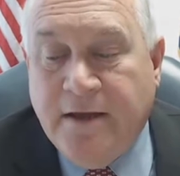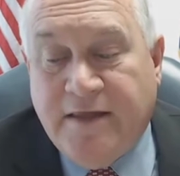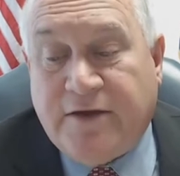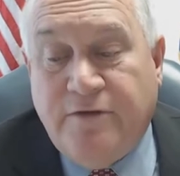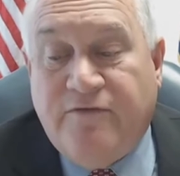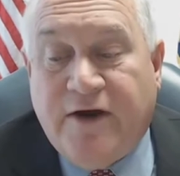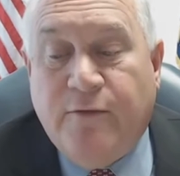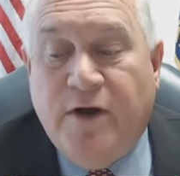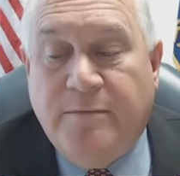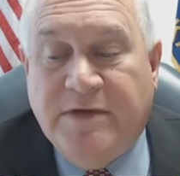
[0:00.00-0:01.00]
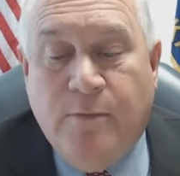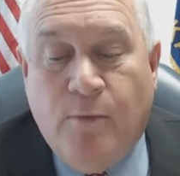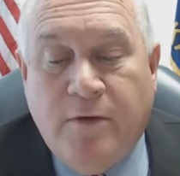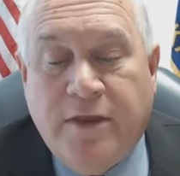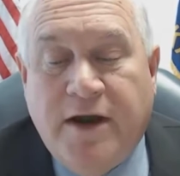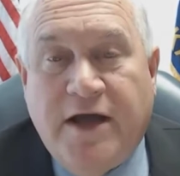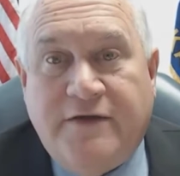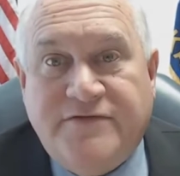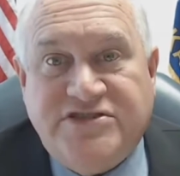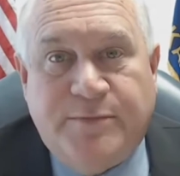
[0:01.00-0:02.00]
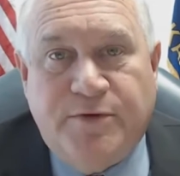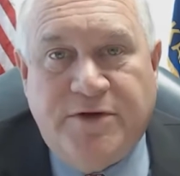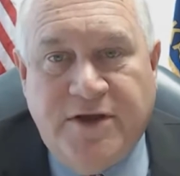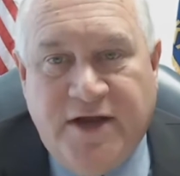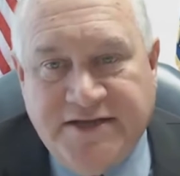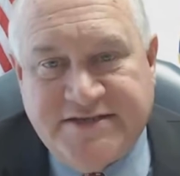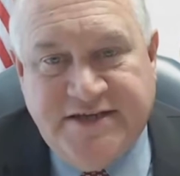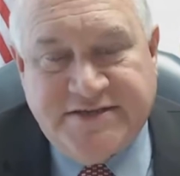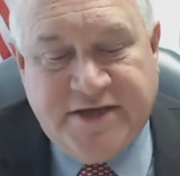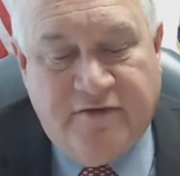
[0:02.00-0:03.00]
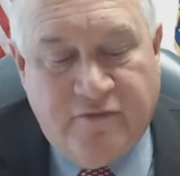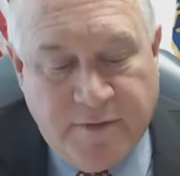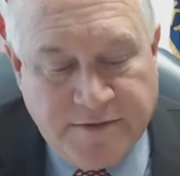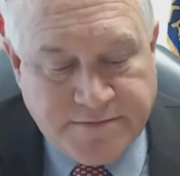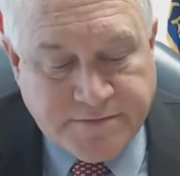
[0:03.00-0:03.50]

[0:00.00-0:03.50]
that could very well be more than enough to support the United States government.